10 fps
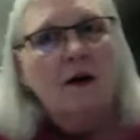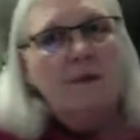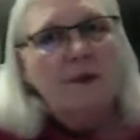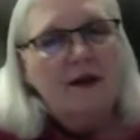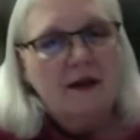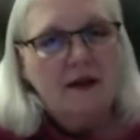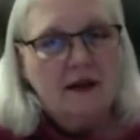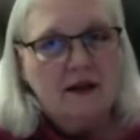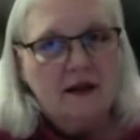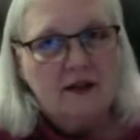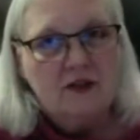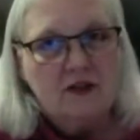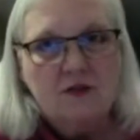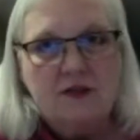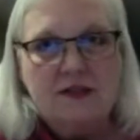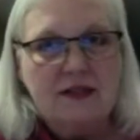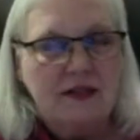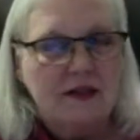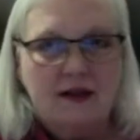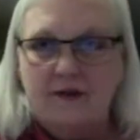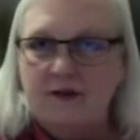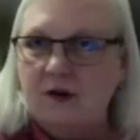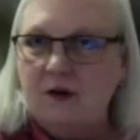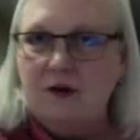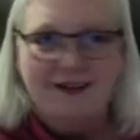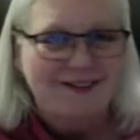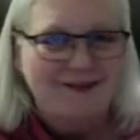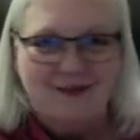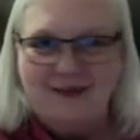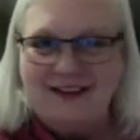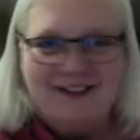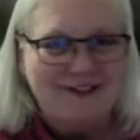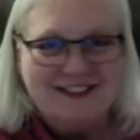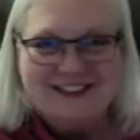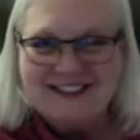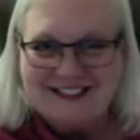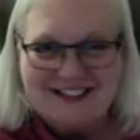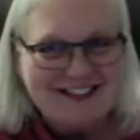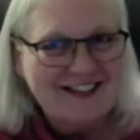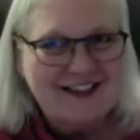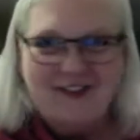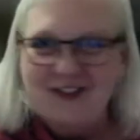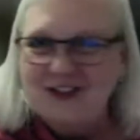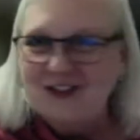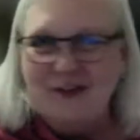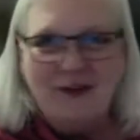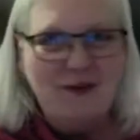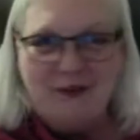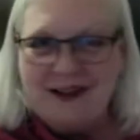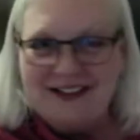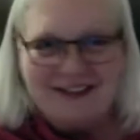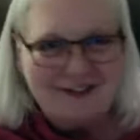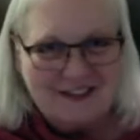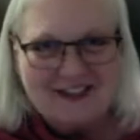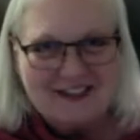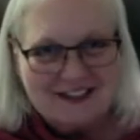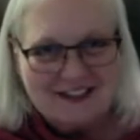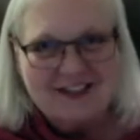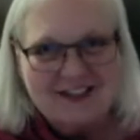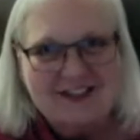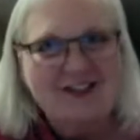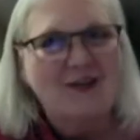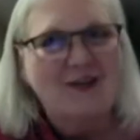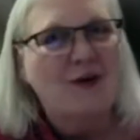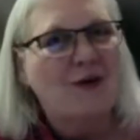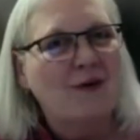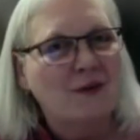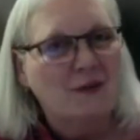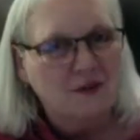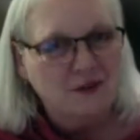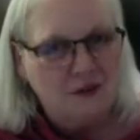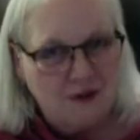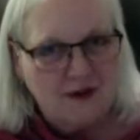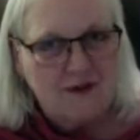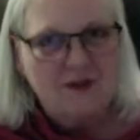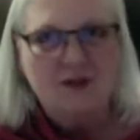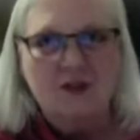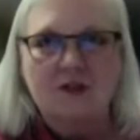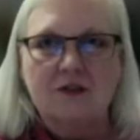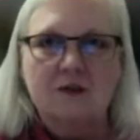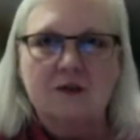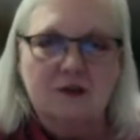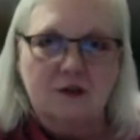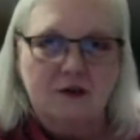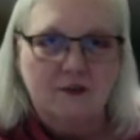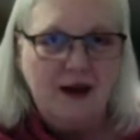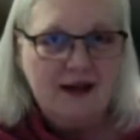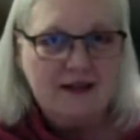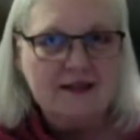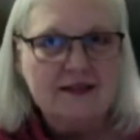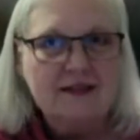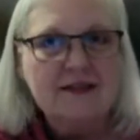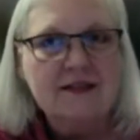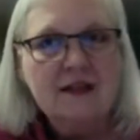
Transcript: But the issue is that every court will make different decisions and every jury will make different decisions. So the restorative circles, restorative practices